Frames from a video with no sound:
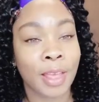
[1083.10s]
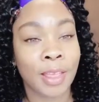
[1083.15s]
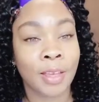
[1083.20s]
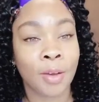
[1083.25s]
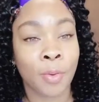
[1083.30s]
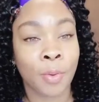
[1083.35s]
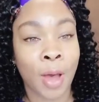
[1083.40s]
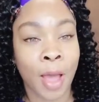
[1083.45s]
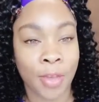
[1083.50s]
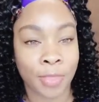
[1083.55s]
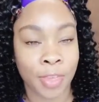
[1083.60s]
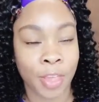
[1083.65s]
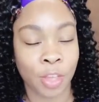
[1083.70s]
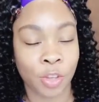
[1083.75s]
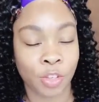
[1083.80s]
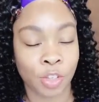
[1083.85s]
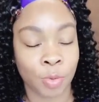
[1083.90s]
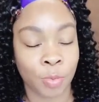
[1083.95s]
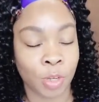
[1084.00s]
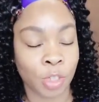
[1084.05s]
I thank you
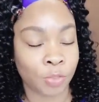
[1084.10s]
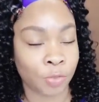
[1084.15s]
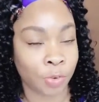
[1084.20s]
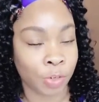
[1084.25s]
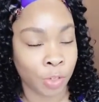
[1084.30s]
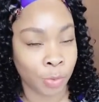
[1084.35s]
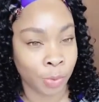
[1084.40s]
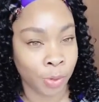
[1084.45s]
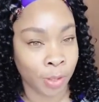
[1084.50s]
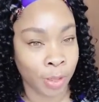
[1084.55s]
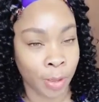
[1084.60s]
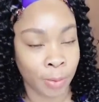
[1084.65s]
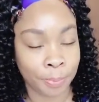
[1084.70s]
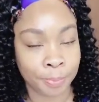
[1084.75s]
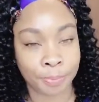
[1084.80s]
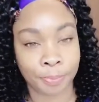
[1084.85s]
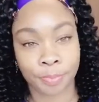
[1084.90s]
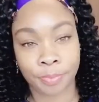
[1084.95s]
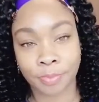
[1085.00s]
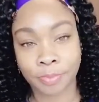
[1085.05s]
so much for doing that.
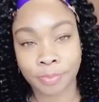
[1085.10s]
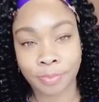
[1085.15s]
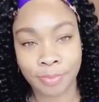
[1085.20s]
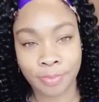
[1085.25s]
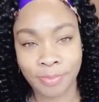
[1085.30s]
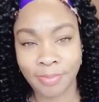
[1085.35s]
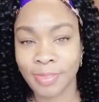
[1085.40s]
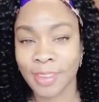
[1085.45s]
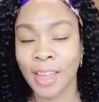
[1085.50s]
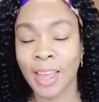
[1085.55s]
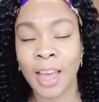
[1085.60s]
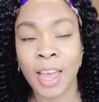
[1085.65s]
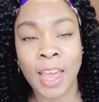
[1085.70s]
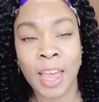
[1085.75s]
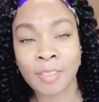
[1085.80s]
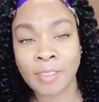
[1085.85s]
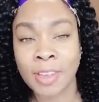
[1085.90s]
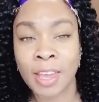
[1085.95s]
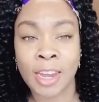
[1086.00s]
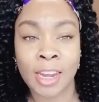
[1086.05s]
I have
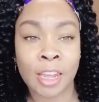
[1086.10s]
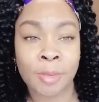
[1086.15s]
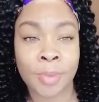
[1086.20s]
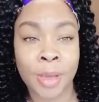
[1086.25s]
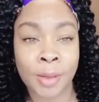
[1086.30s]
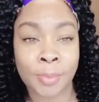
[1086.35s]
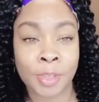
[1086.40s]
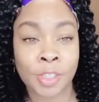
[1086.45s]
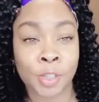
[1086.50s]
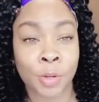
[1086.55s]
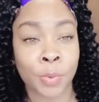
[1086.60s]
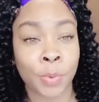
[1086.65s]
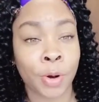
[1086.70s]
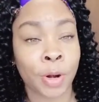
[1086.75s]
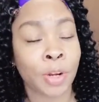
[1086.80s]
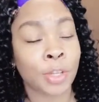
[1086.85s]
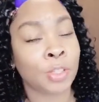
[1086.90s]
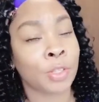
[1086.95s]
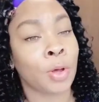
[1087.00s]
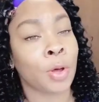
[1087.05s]
to kind of get back to
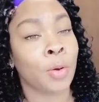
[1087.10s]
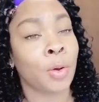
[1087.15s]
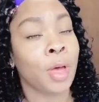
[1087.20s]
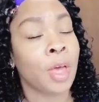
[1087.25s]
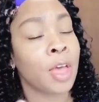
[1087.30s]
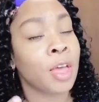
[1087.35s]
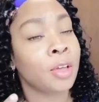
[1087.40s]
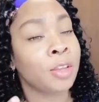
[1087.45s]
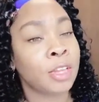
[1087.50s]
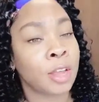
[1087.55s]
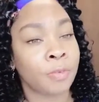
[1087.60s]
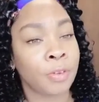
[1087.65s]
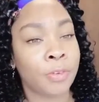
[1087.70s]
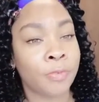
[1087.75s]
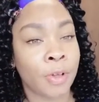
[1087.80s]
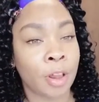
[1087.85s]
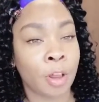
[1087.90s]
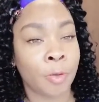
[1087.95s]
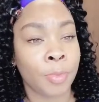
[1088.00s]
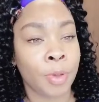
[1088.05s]
work, so definitely
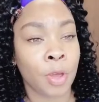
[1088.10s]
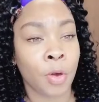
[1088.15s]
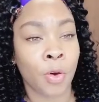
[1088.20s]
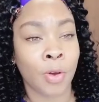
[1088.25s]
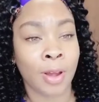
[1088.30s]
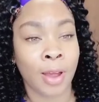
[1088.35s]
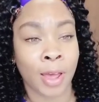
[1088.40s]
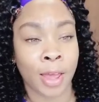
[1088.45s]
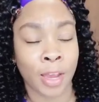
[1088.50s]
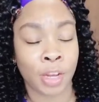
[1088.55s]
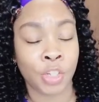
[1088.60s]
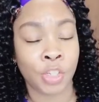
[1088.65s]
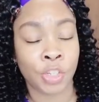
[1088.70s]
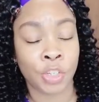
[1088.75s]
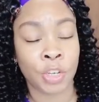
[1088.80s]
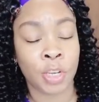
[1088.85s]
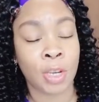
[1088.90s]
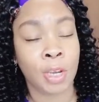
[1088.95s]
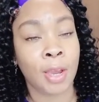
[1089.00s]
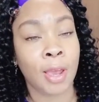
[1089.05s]
follow me on I
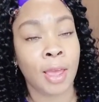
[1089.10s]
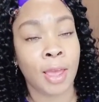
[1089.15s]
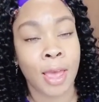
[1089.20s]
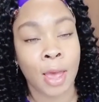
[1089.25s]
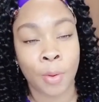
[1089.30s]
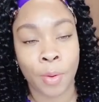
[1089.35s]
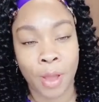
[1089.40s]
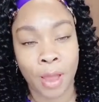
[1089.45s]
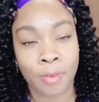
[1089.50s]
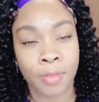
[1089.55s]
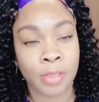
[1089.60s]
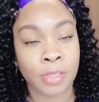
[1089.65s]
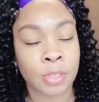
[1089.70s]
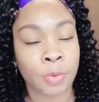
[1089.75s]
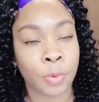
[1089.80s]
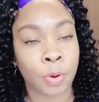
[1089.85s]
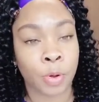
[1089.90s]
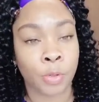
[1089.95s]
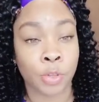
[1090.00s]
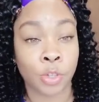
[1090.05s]
G. I will have that somewhere
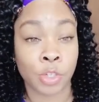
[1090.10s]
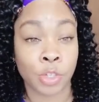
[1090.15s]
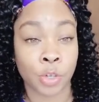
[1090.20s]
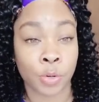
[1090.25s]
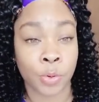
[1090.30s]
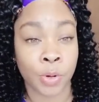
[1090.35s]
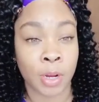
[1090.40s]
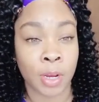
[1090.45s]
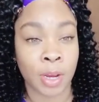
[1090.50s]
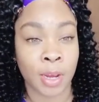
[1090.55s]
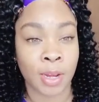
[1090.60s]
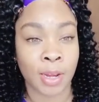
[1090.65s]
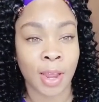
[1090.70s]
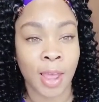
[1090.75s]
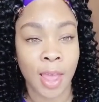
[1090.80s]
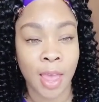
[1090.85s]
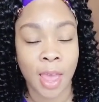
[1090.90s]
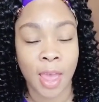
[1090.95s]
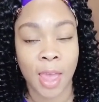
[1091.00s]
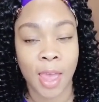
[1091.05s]
on the screen.
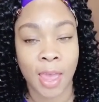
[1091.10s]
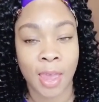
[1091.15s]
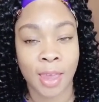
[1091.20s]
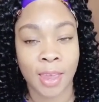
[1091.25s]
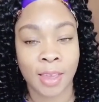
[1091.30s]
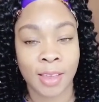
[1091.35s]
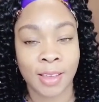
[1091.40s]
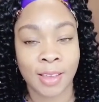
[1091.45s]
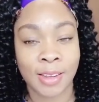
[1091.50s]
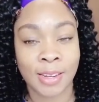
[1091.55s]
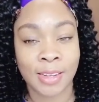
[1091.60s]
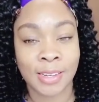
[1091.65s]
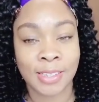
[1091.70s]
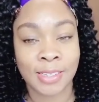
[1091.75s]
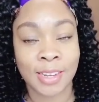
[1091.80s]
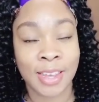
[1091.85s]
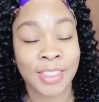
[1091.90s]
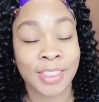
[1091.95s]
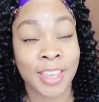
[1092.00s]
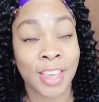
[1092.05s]
And
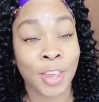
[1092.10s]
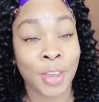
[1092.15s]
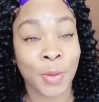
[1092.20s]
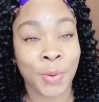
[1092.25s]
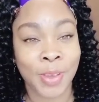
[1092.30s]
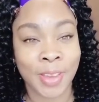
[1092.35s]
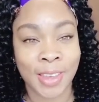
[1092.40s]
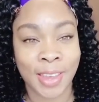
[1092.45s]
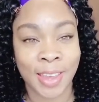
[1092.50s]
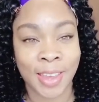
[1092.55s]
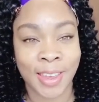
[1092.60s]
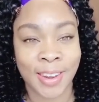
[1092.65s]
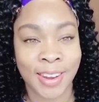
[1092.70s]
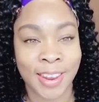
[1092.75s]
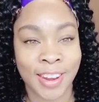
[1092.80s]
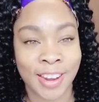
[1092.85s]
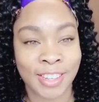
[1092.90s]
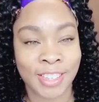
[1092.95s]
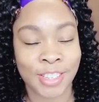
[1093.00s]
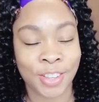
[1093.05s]
thank you again, and
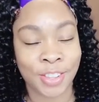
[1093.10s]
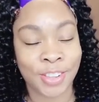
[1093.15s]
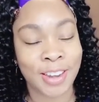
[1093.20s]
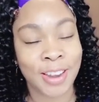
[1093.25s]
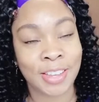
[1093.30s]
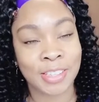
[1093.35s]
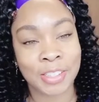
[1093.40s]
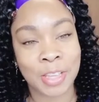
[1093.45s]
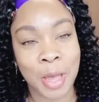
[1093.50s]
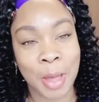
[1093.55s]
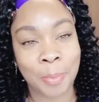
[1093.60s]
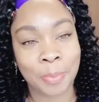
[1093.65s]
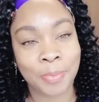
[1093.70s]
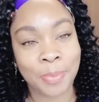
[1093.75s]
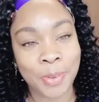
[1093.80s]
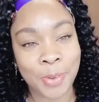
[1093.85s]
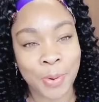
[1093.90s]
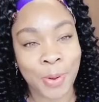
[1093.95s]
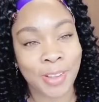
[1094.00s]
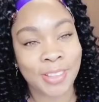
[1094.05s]
until the next time,
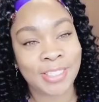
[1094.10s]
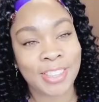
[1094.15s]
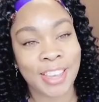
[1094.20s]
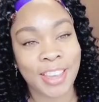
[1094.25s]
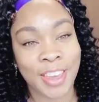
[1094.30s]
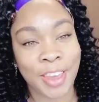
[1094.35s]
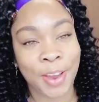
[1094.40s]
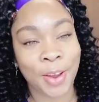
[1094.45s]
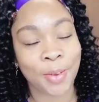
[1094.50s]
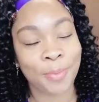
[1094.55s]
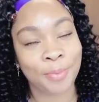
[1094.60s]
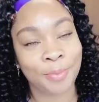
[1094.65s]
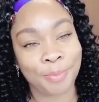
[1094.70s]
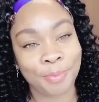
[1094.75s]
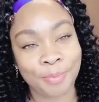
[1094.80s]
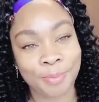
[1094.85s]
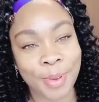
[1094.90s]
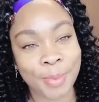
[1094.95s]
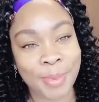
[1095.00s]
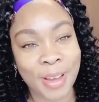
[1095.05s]
you all take care.
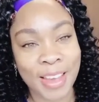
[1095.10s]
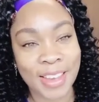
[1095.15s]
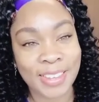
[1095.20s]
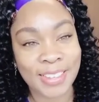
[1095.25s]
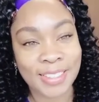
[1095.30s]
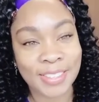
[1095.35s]
Bye-bye.